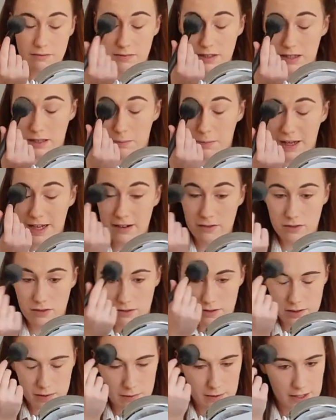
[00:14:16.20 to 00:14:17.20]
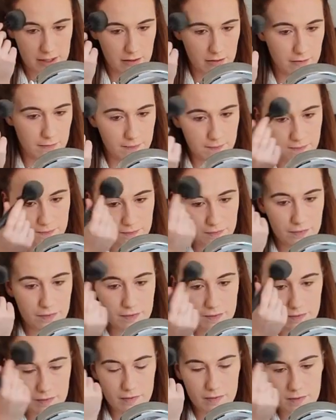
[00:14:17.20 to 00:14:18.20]
with the powder as well
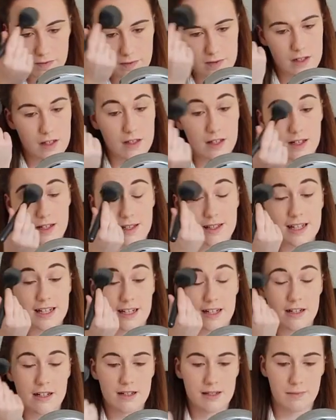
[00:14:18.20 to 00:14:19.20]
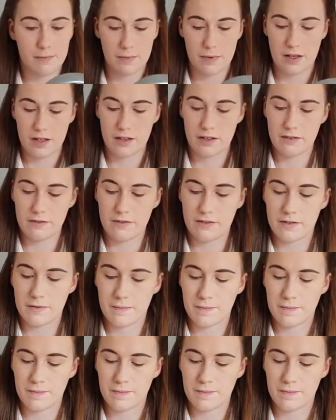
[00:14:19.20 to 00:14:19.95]
so the concealer doesn't move.